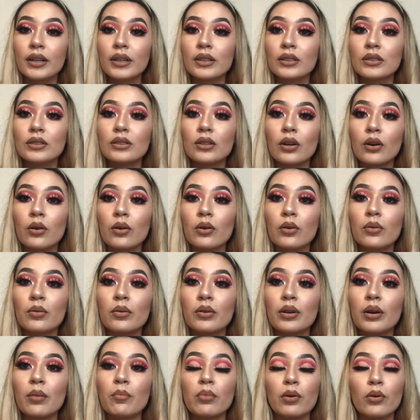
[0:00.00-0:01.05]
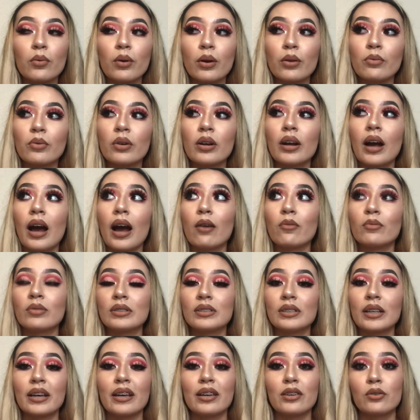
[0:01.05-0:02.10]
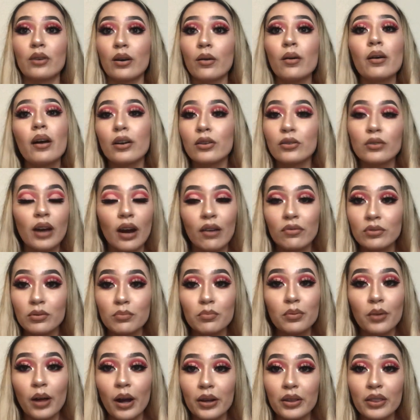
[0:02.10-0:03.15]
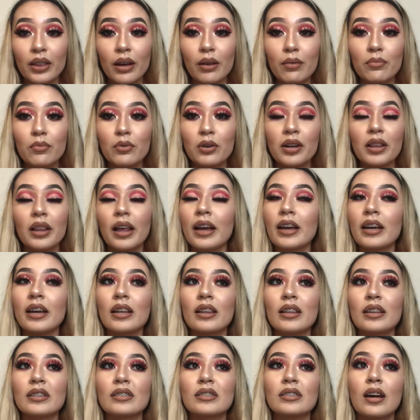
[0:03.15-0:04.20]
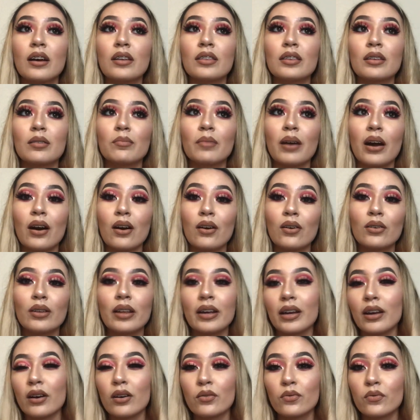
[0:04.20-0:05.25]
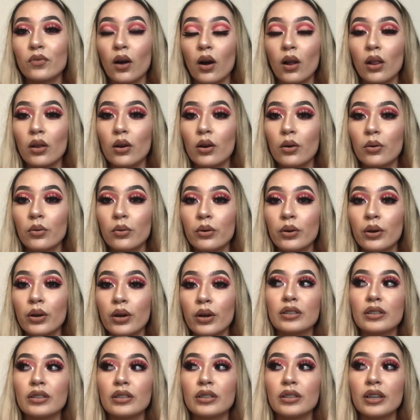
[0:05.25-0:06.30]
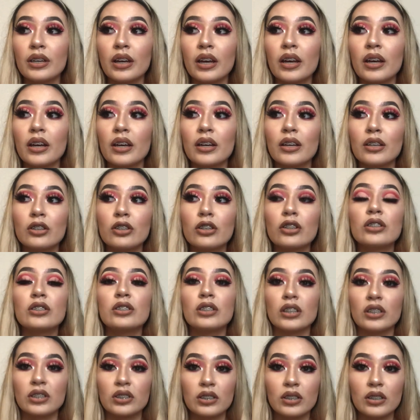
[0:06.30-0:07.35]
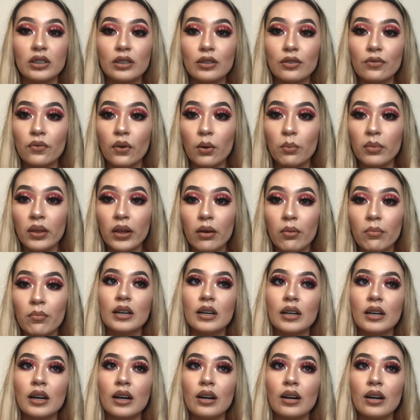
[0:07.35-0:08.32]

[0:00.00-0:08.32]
So number one, I would say you have to block them, or like at least cut them out, like unfollow, get your distance from them.